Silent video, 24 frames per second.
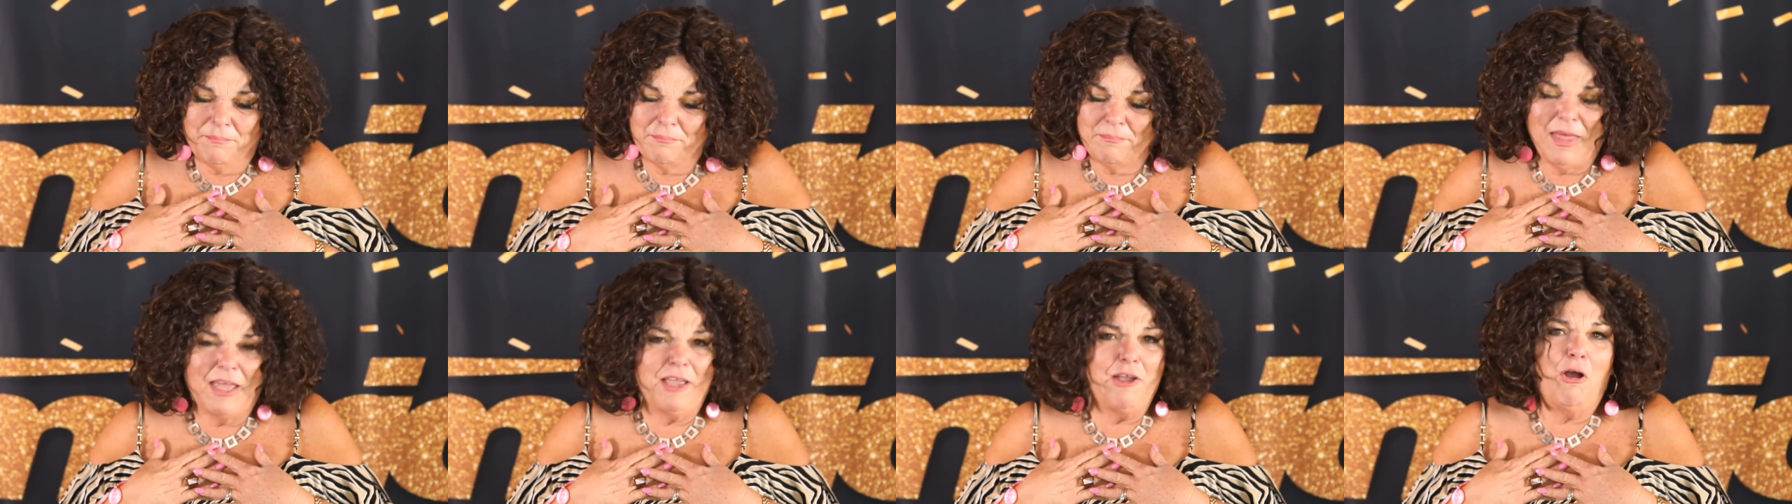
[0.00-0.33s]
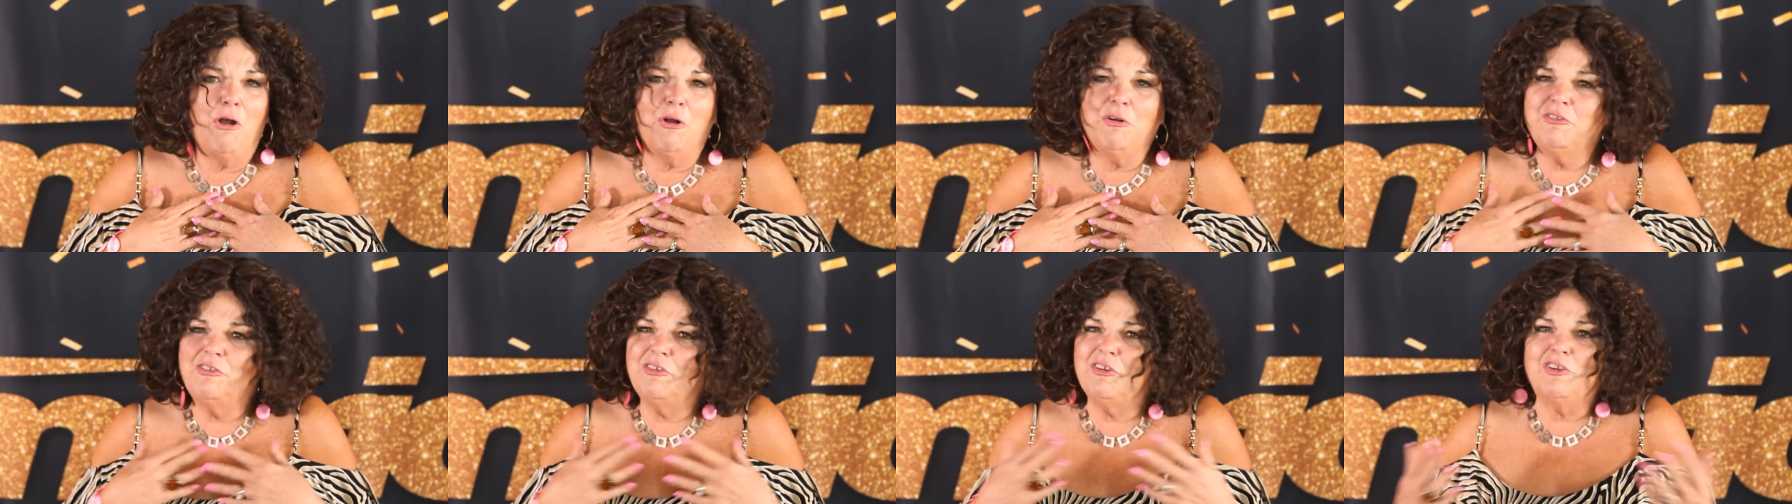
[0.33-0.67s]
my
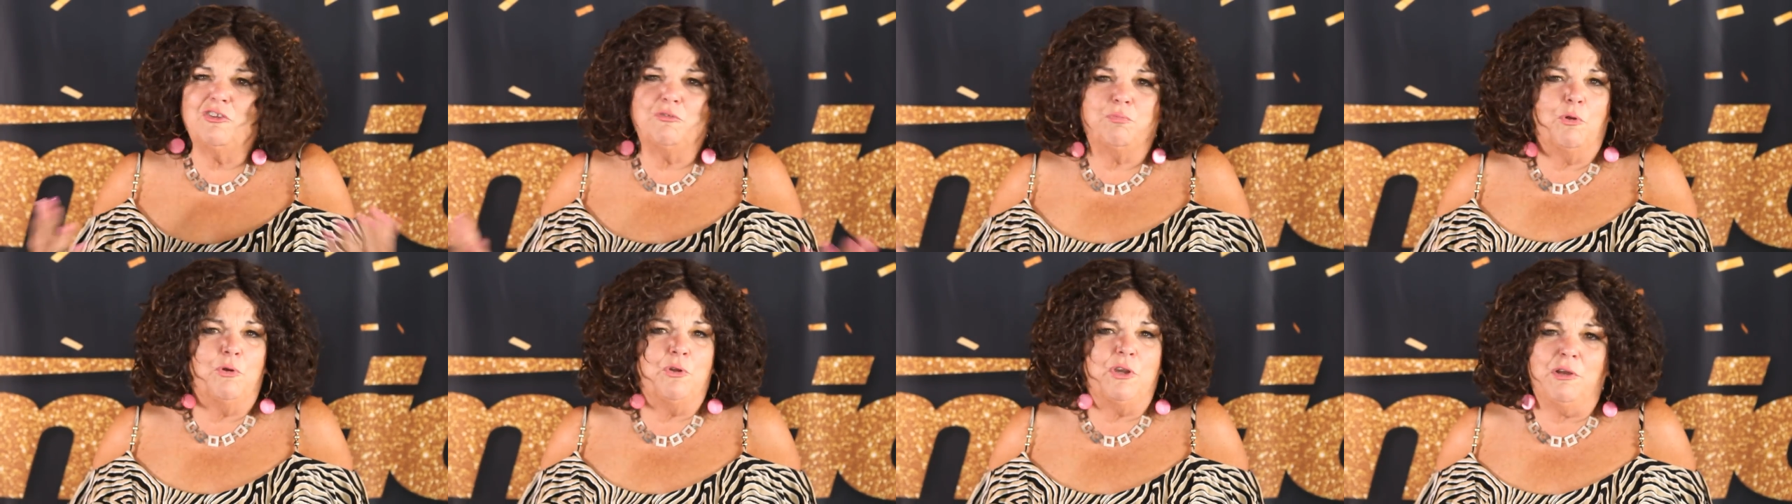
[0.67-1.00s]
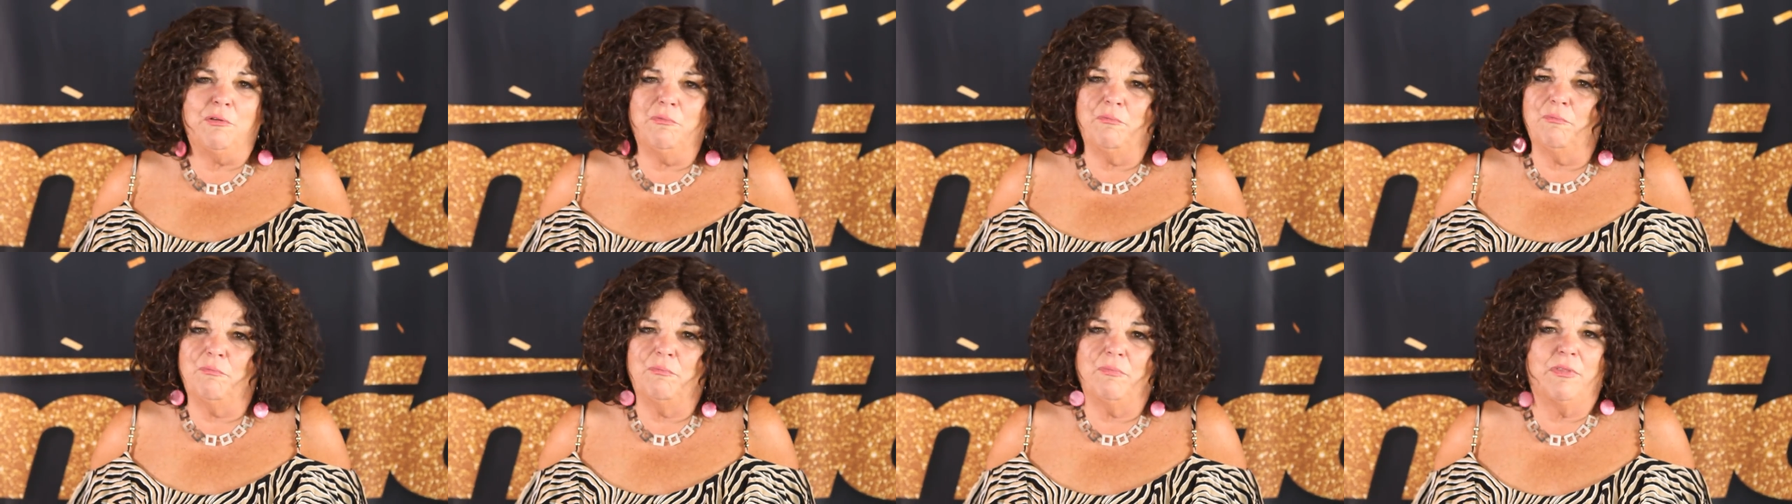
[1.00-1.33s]
heart's
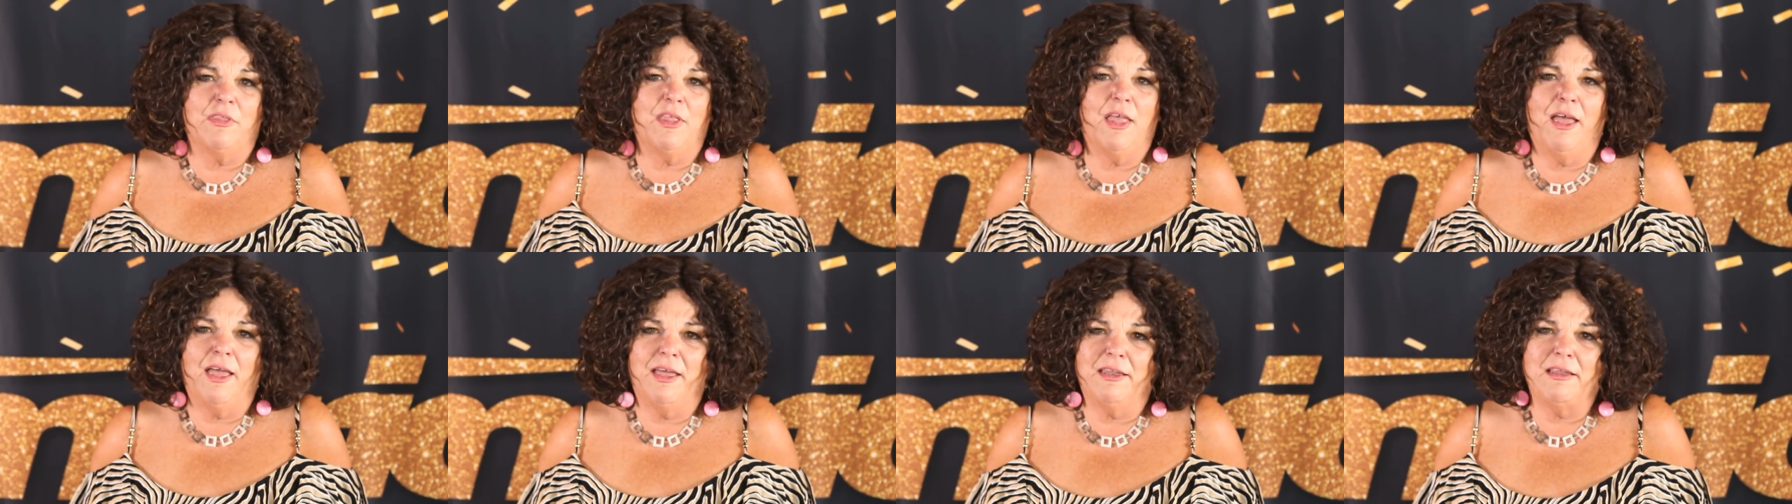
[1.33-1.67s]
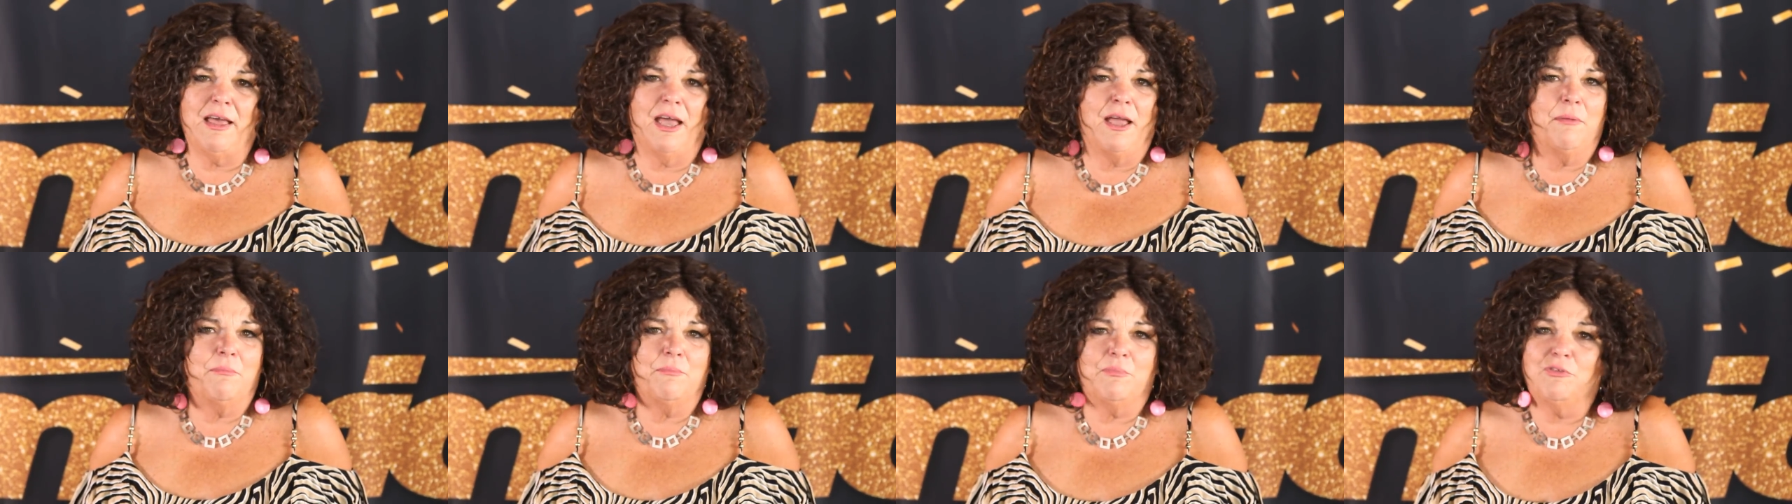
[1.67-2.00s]
exploding, and
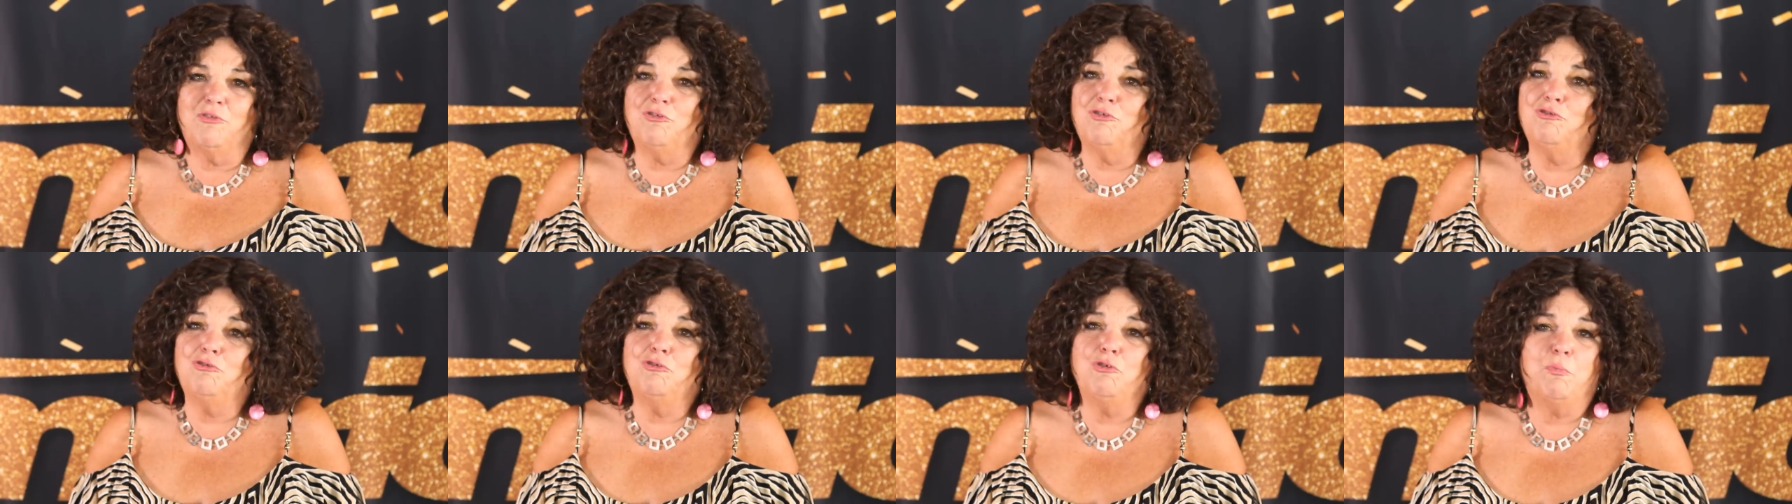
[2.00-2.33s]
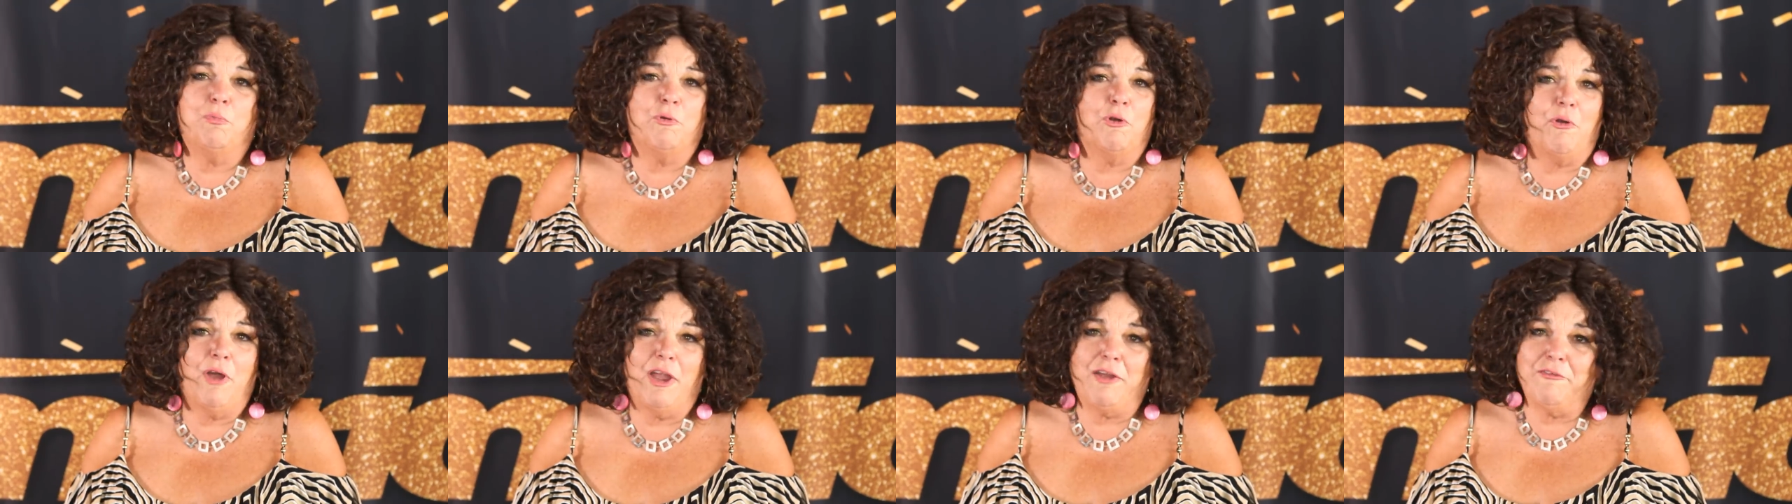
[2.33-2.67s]
I'm
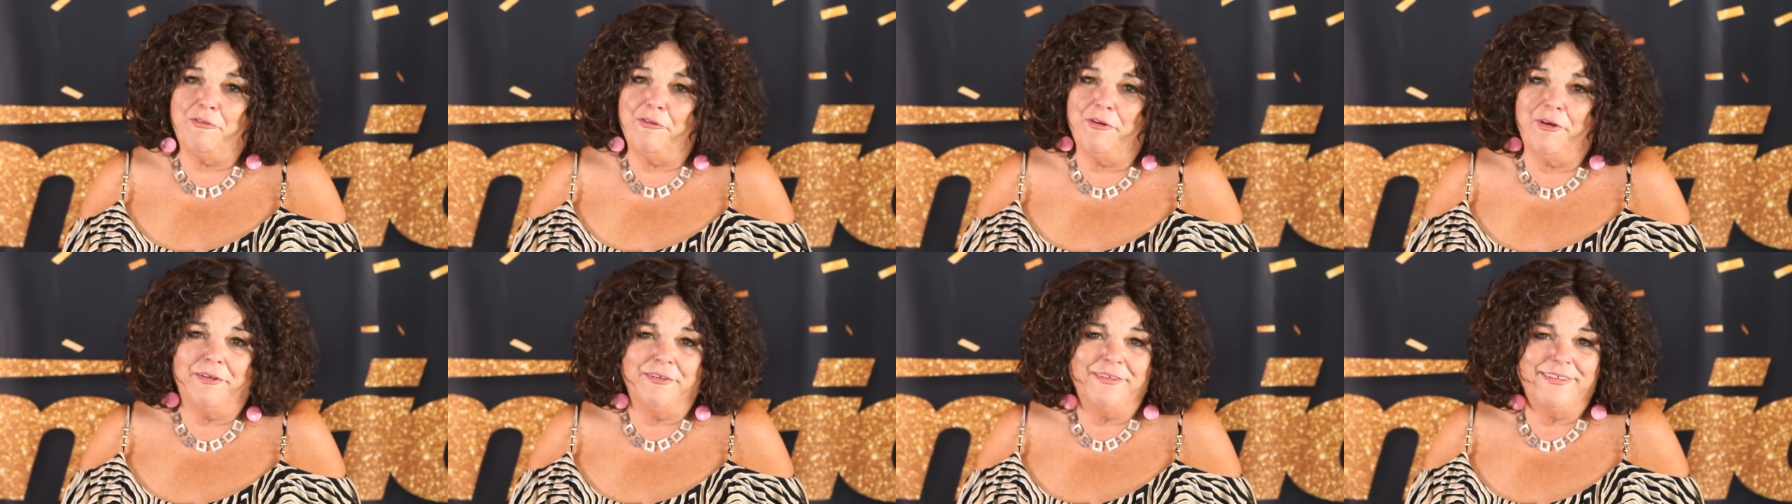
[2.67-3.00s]
super grateful.